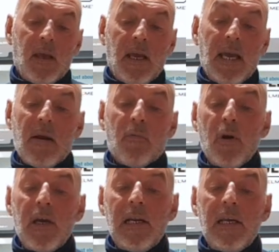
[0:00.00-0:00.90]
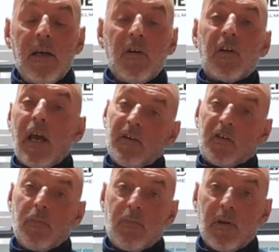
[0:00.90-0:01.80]
It really is as
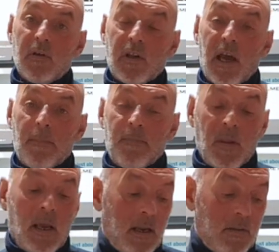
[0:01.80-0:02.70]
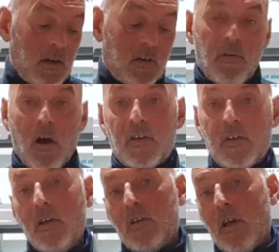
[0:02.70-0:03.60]
simple as that. These
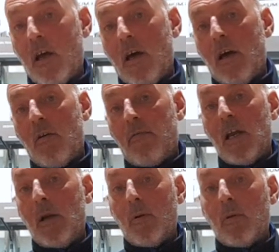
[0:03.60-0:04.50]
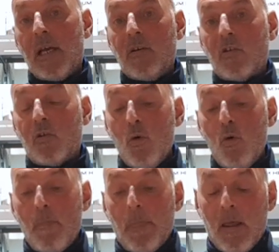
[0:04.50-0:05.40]
devices are available in
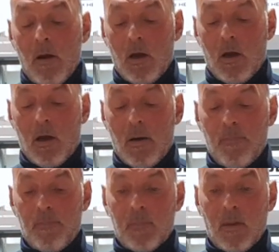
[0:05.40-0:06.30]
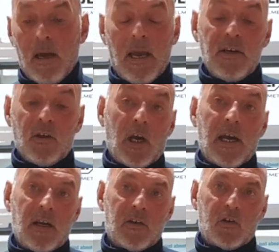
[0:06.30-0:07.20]
store, at any
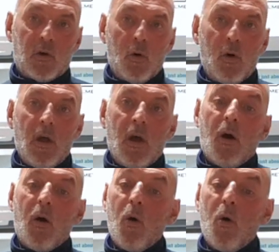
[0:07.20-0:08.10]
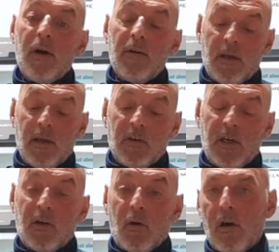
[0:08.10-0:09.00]
JNS store, or
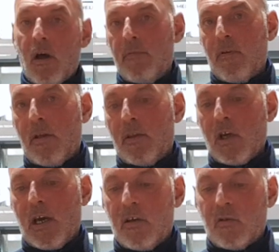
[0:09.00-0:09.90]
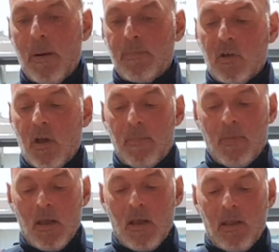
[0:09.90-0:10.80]
indeed online via the JNS website.
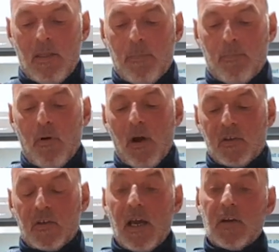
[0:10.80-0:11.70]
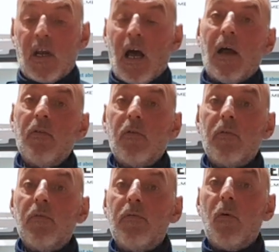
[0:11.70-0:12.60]
They're priced at
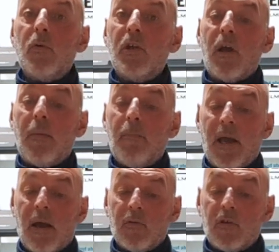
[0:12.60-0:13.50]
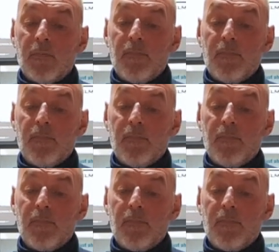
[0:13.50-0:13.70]
£149.